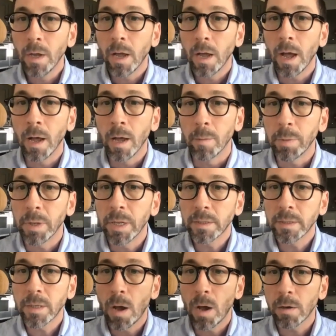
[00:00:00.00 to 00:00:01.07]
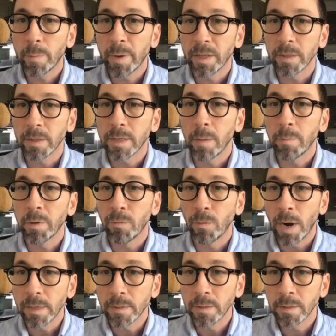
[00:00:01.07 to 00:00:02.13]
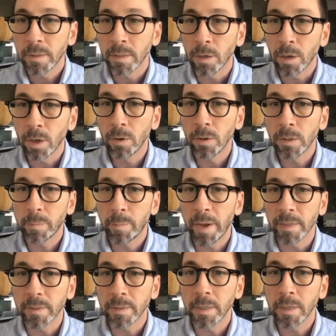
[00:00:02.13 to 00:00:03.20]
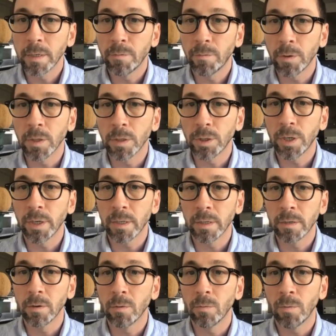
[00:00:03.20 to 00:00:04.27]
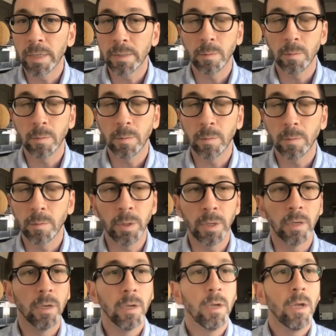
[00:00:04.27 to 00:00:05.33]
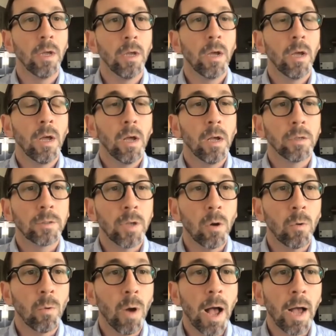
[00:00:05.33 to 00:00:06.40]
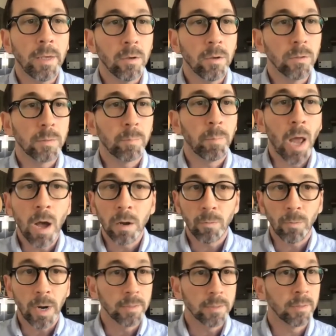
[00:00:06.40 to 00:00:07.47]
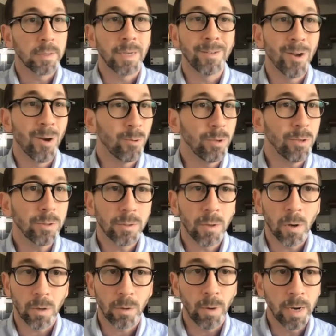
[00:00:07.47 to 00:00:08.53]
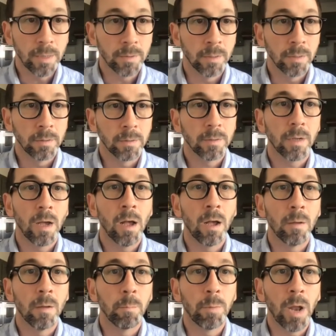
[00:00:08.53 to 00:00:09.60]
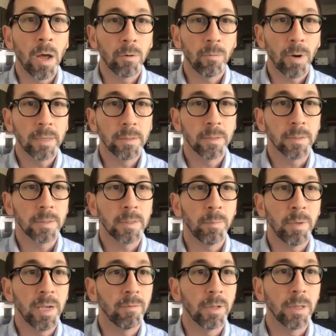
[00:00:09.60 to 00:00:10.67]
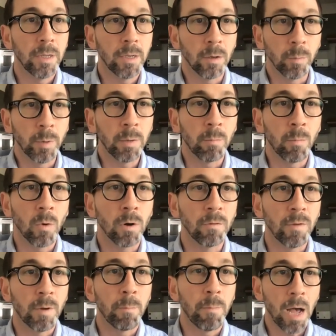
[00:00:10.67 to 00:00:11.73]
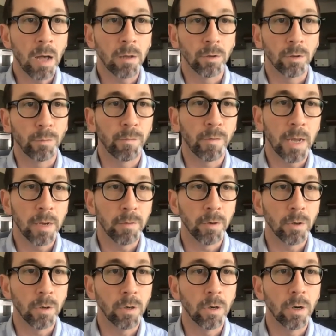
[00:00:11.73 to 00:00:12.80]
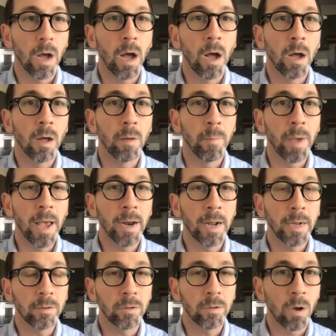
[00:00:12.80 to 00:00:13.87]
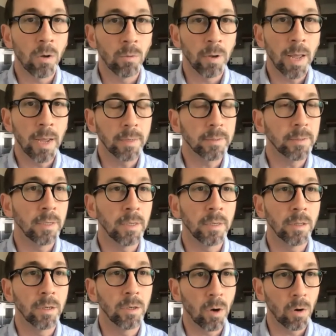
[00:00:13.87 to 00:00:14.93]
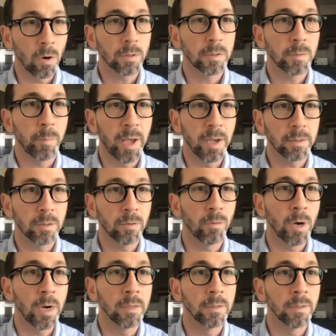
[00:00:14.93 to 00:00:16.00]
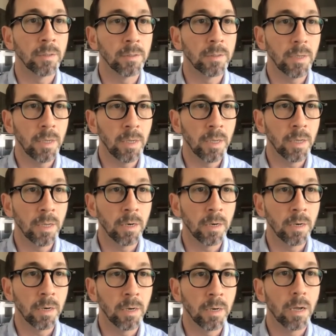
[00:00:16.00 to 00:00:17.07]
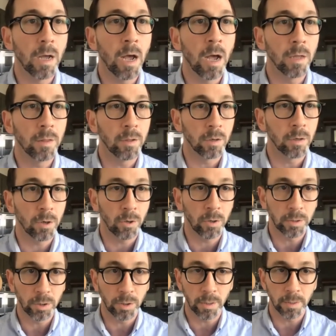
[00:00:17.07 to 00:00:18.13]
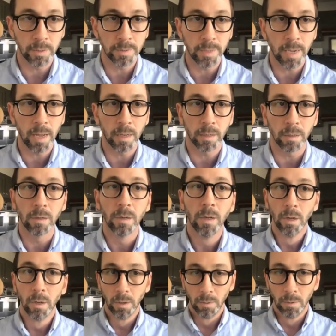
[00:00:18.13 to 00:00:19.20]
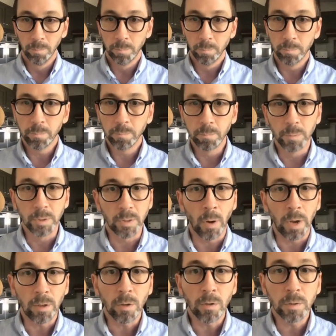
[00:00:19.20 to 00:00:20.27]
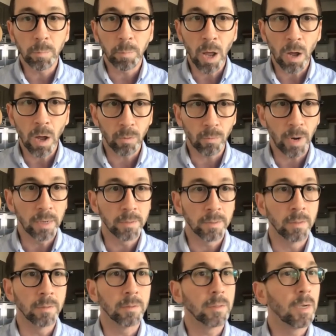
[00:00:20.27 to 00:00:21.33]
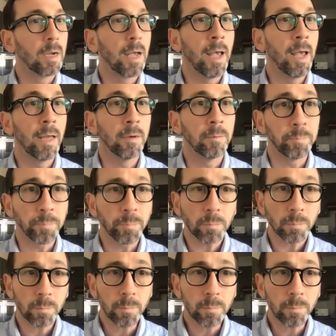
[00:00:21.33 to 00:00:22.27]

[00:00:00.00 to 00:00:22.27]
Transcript: Uh, please talk about the type of raisins and curry spice needed for the chicken recipe. So I use blonde raisins. I don't use dark raisins. Um, blonde raisins to me have a little bit more of a milder flavor, um, and I don't like seeing the dark specks of raisins in uh, the curry chicken salad. So I use blonde raisins, and